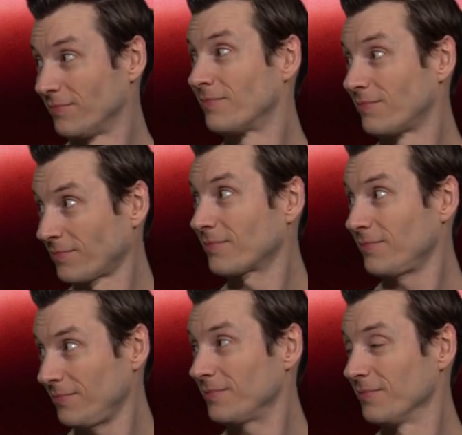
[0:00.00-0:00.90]

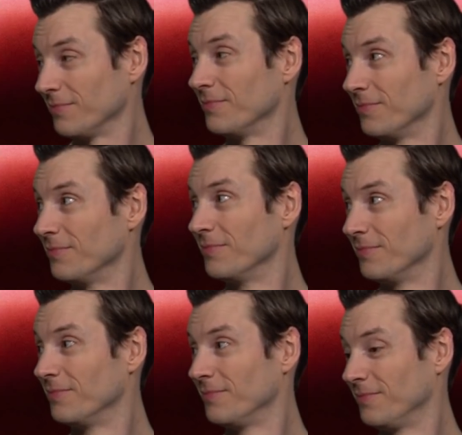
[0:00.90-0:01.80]

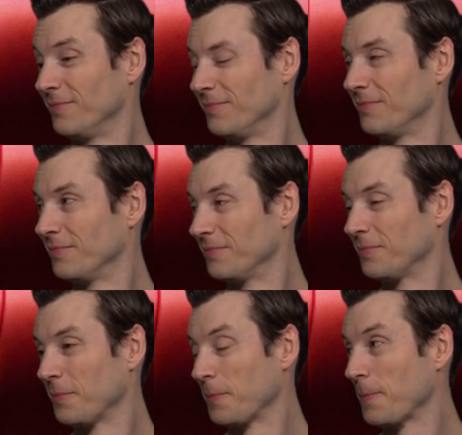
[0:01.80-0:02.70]

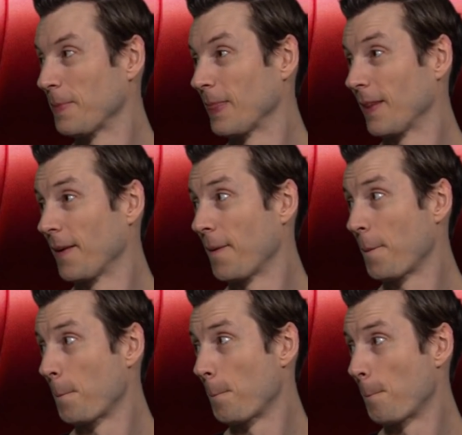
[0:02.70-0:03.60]

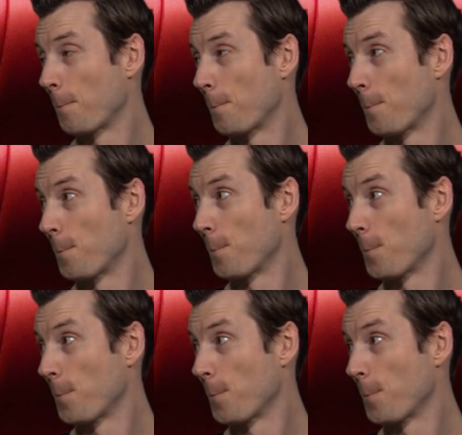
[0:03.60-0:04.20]
[no speech]